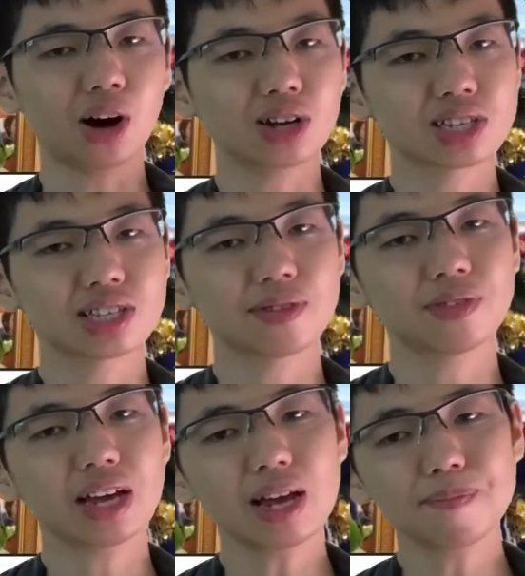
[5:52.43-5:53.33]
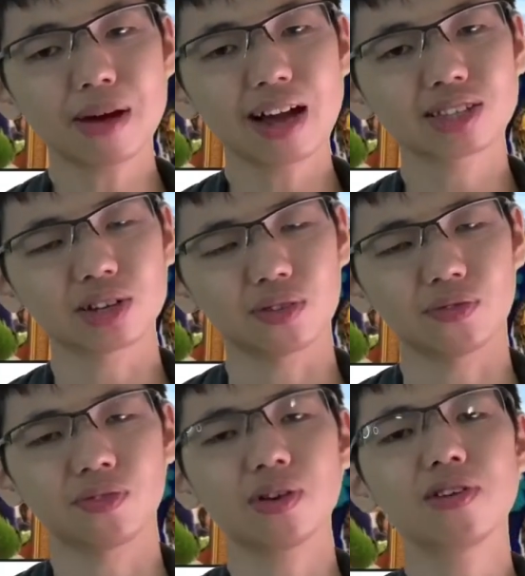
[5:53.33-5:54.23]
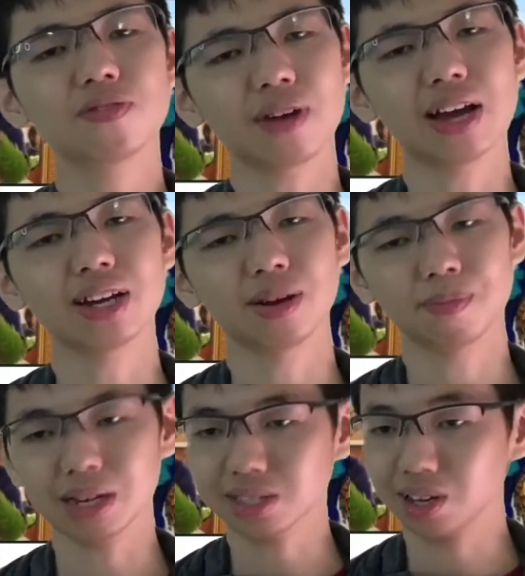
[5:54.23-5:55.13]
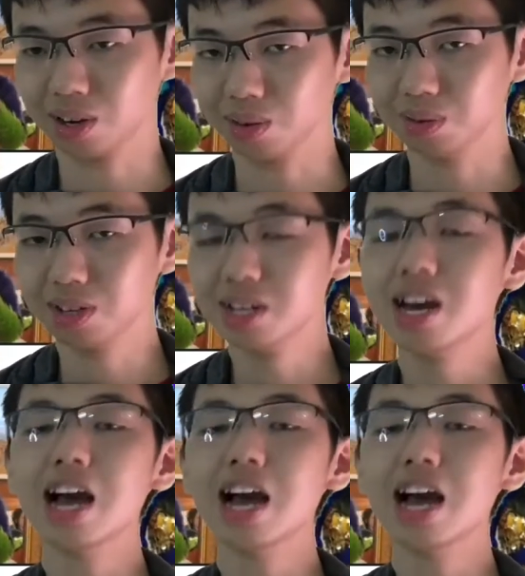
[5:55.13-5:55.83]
positive impact of the furry fandom as a whole,